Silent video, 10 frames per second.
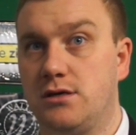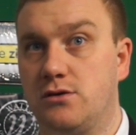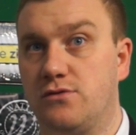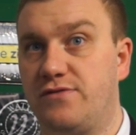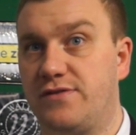
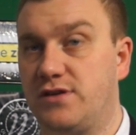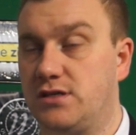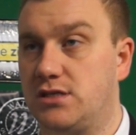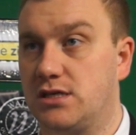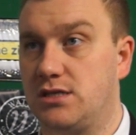
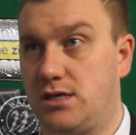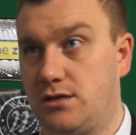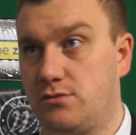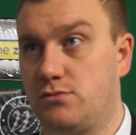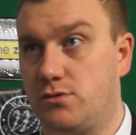
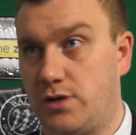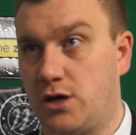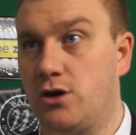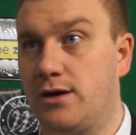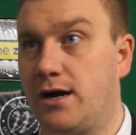15-16 that we
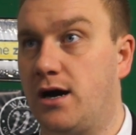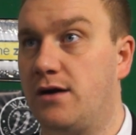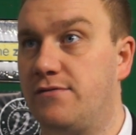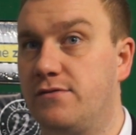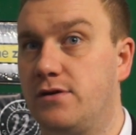currently
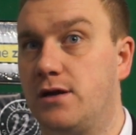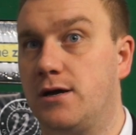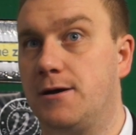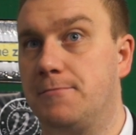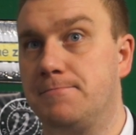have,
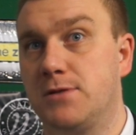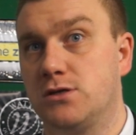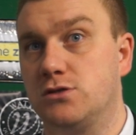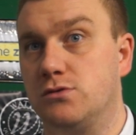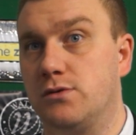
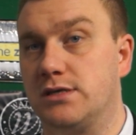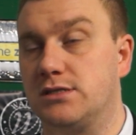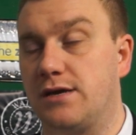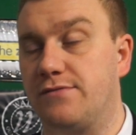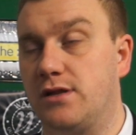so we don't want to
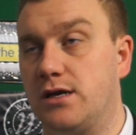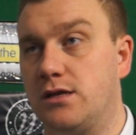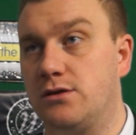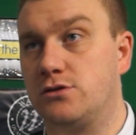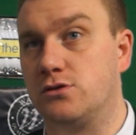stifle that
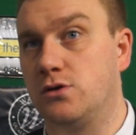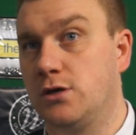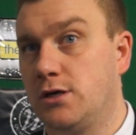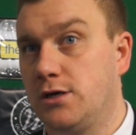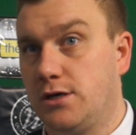either. So
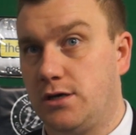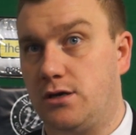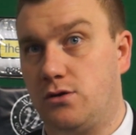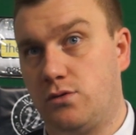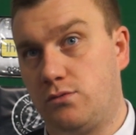
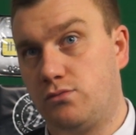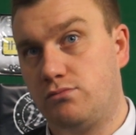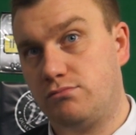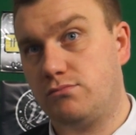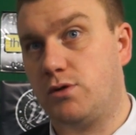
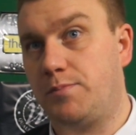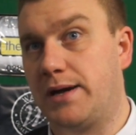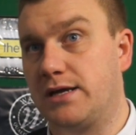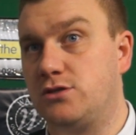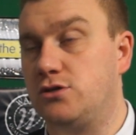we'll
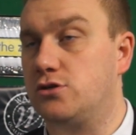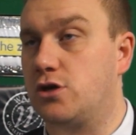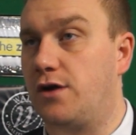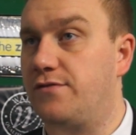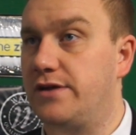pick and choose
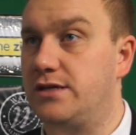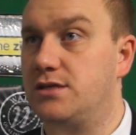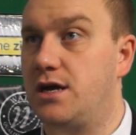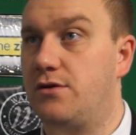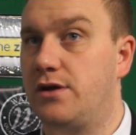carefully in
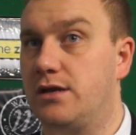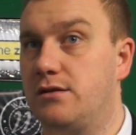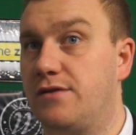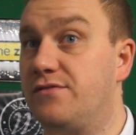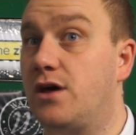January,
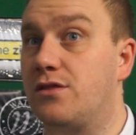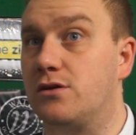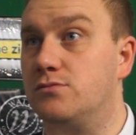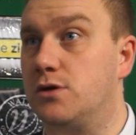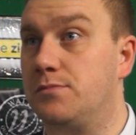and if
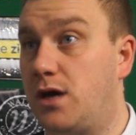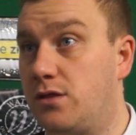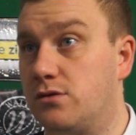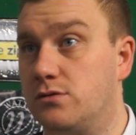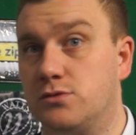nothing comes up,
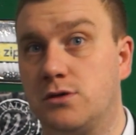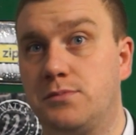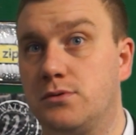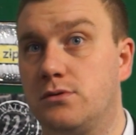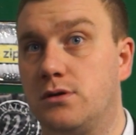nothing comes
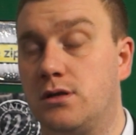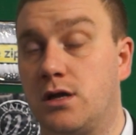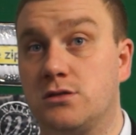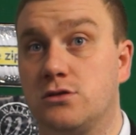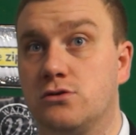up, and
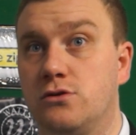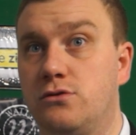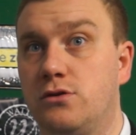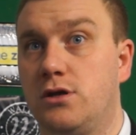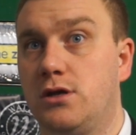that's the
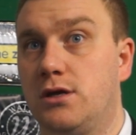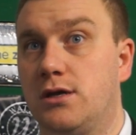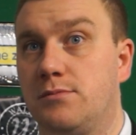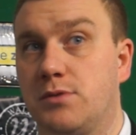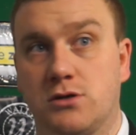truth,
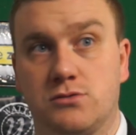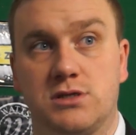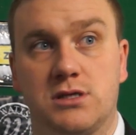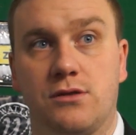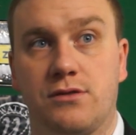because we
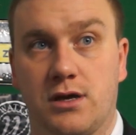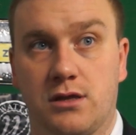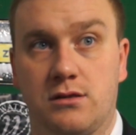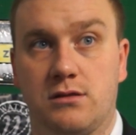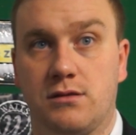still think
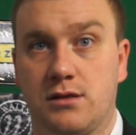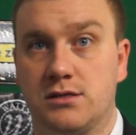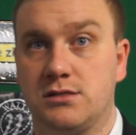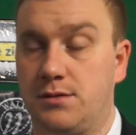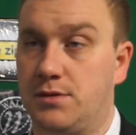that
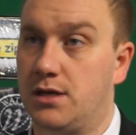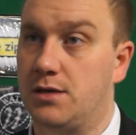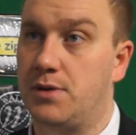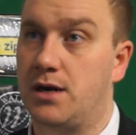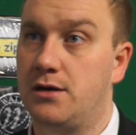this team can
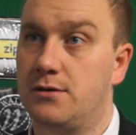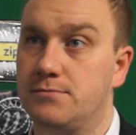get better.